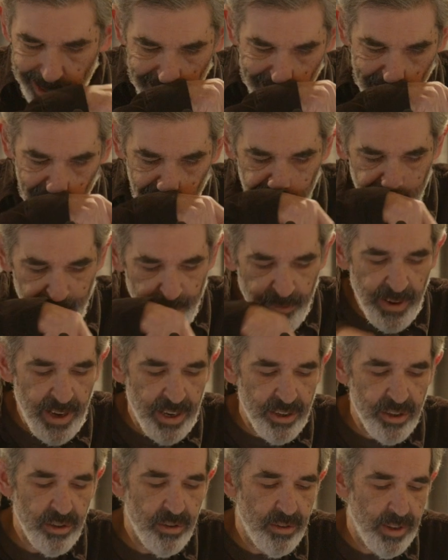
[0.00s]
in her
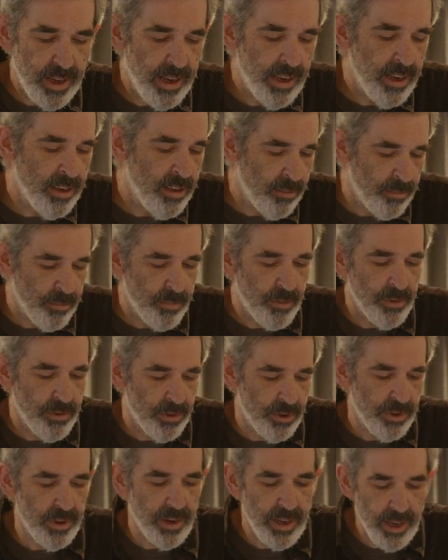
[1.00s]
professional and
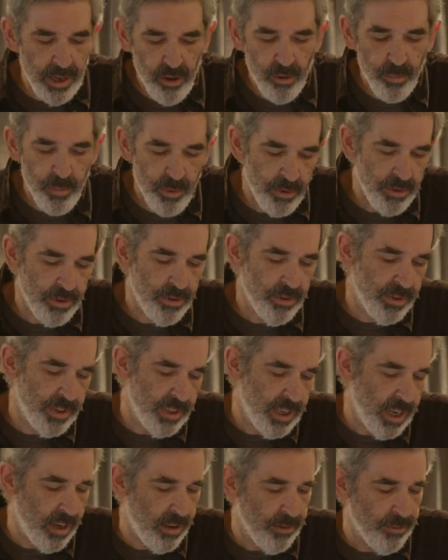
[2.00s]
her personal
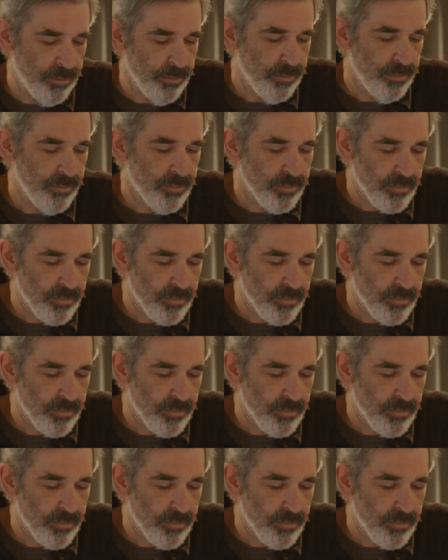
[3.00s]
stuff.